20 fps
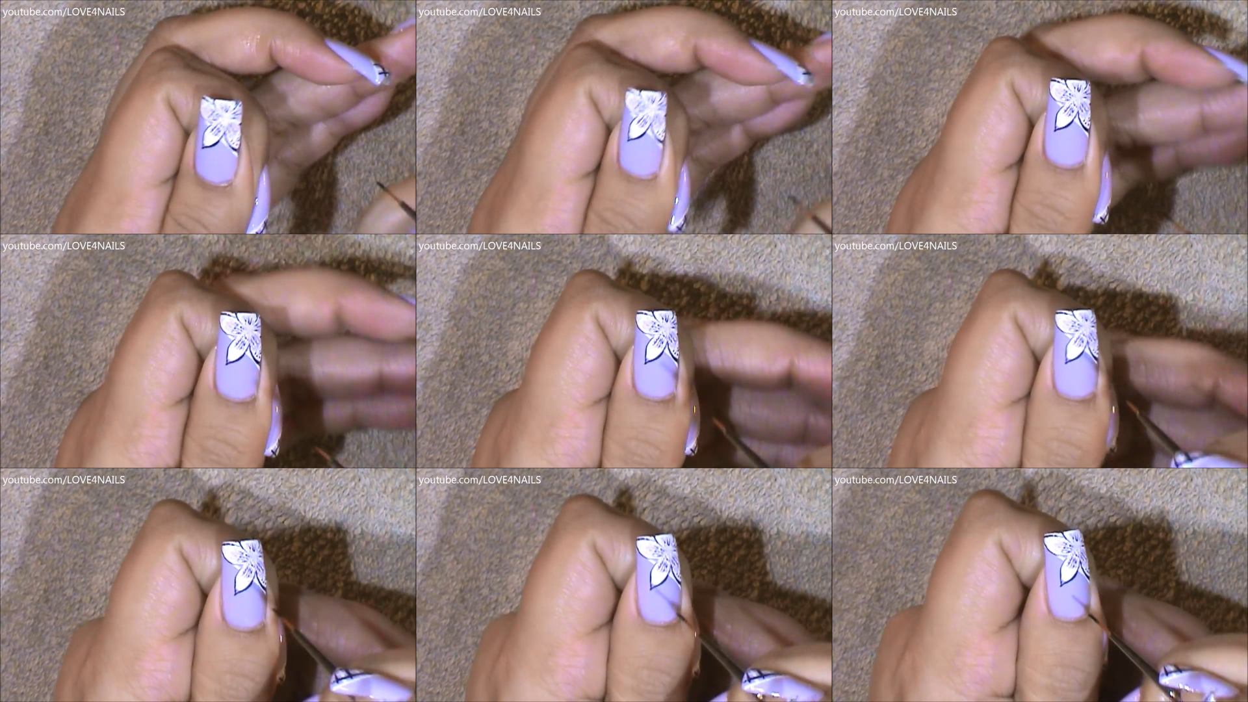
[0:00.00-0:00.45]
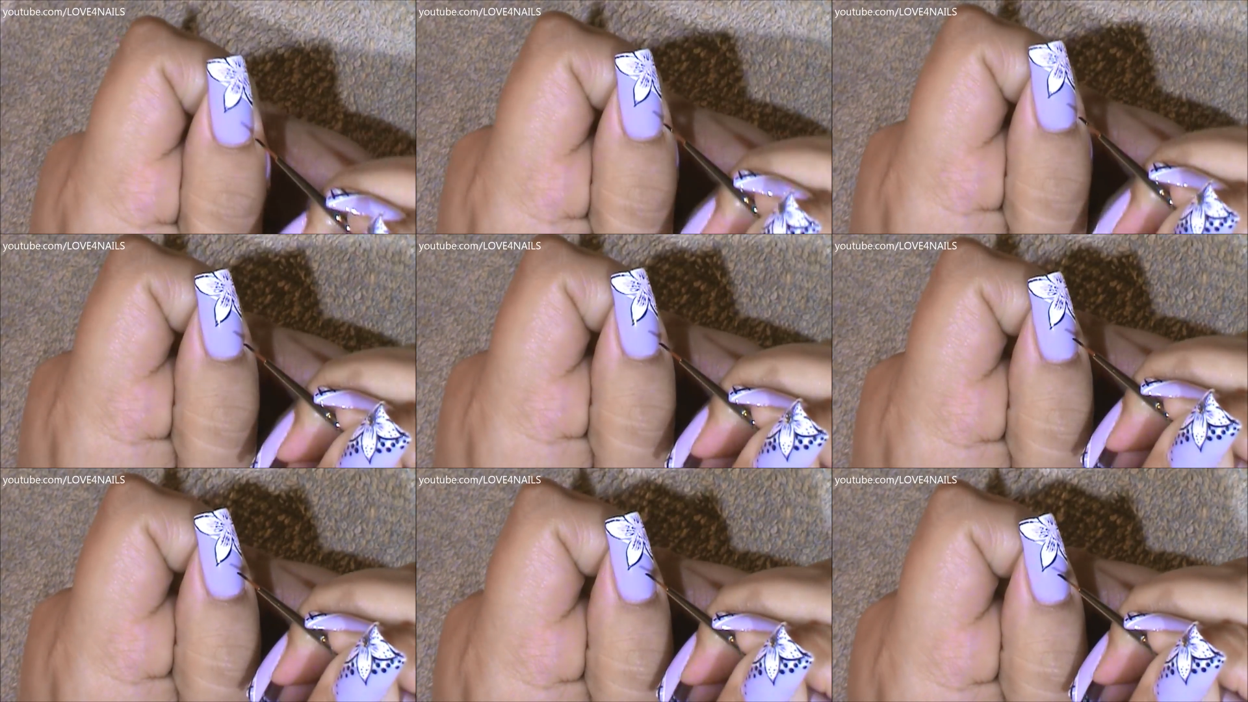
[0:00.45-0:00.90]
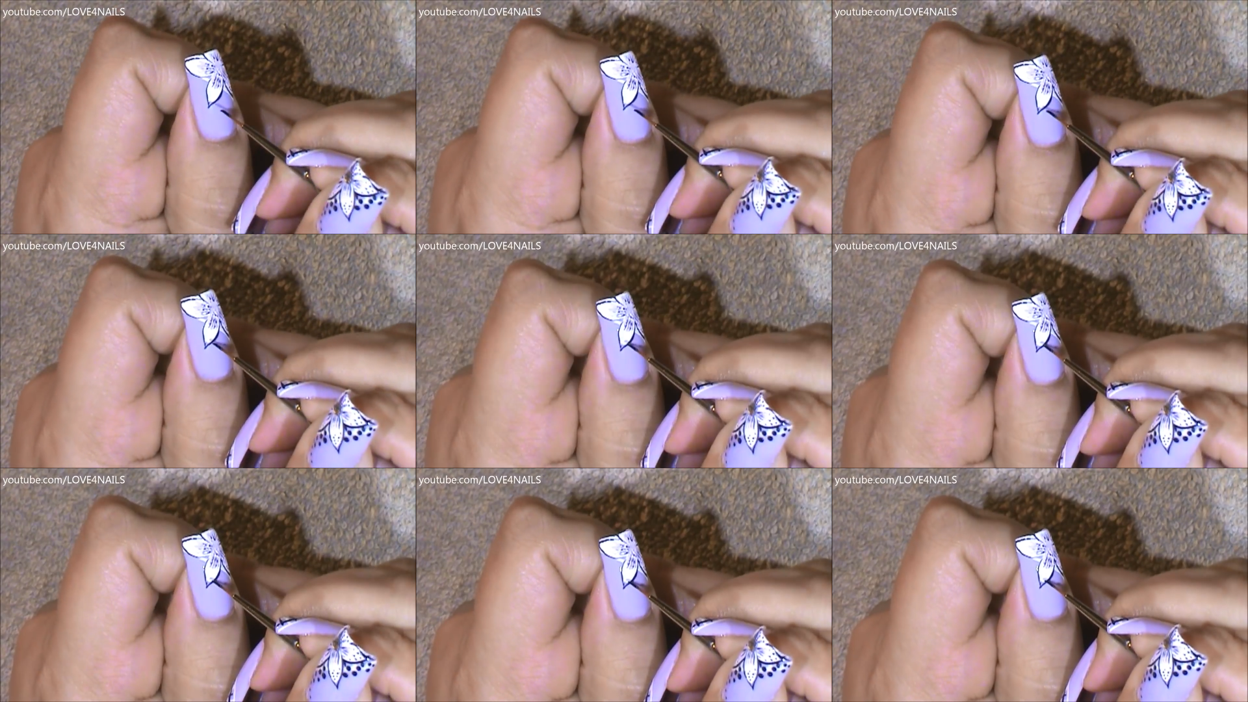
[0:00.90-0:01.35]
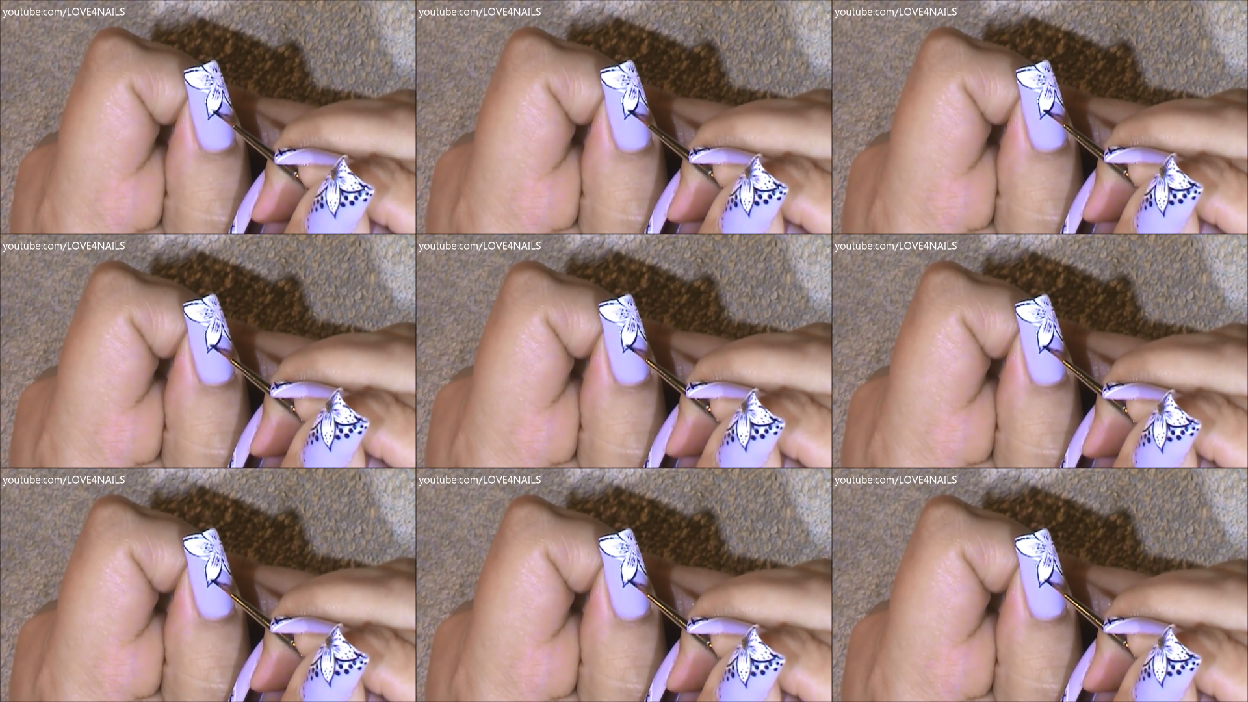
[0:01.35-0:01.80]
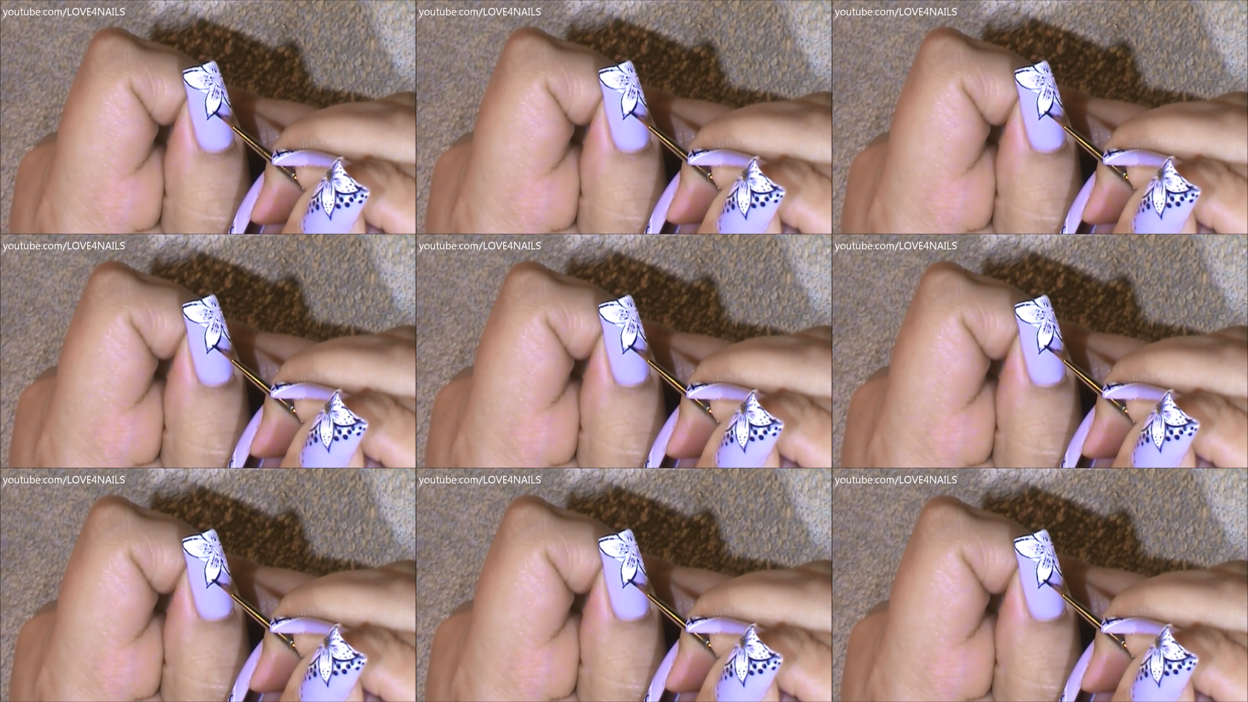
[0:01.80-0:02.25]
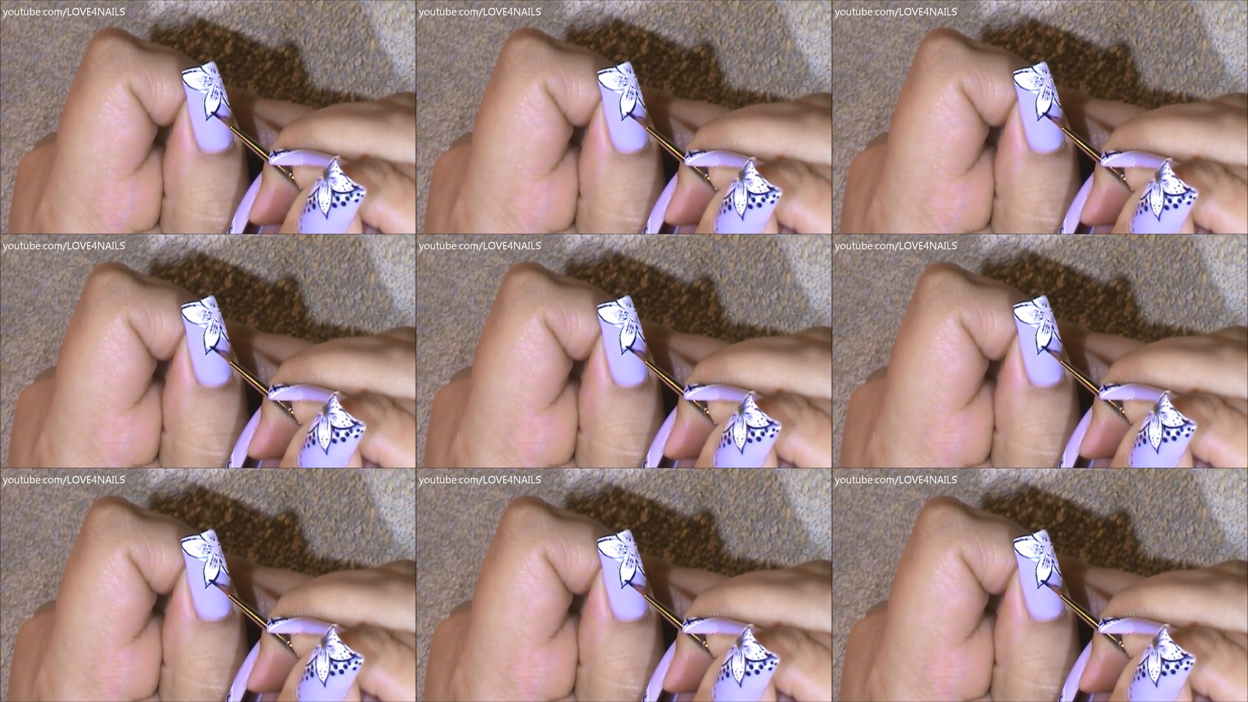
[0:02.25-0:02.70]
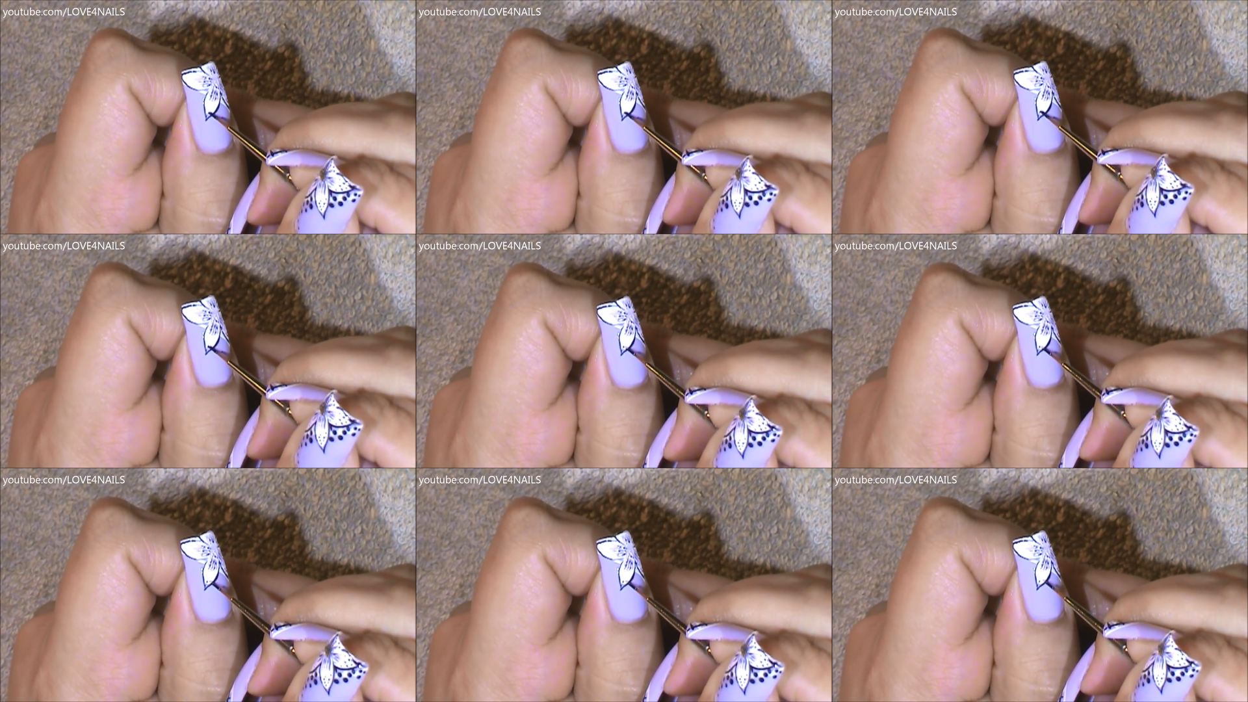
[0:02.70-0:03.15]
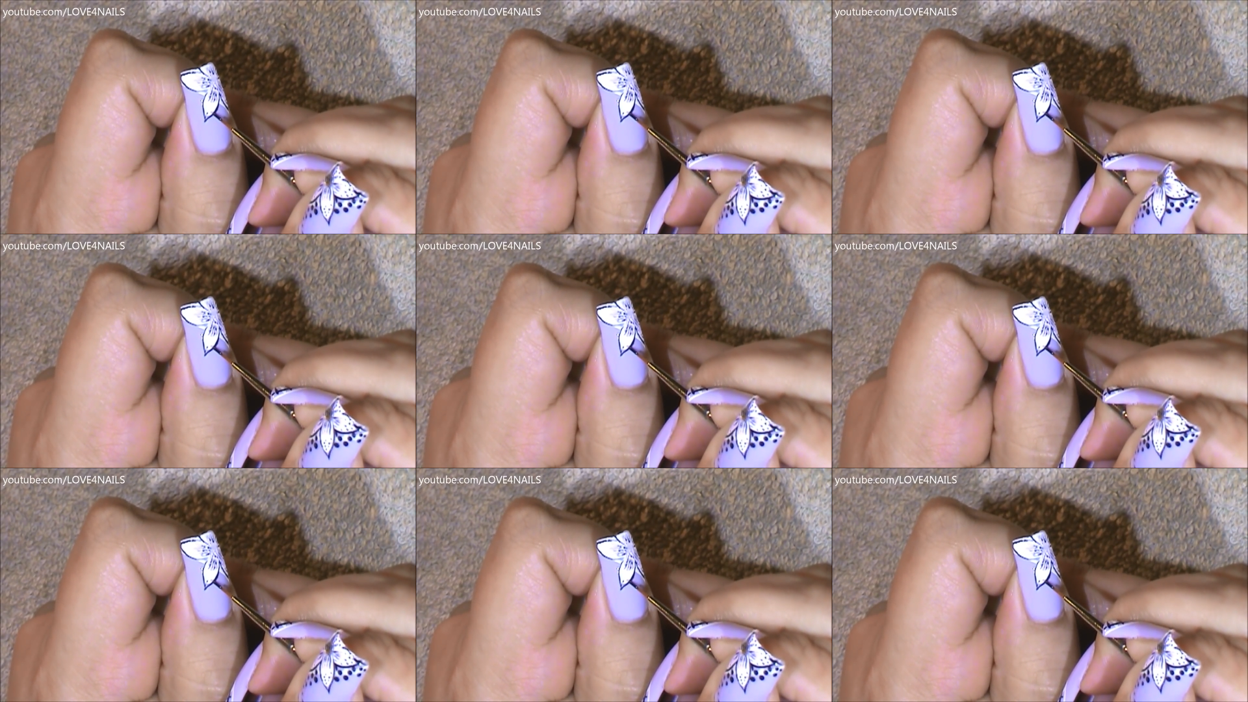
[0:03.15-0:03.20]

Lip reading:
[unreadable: no face in view]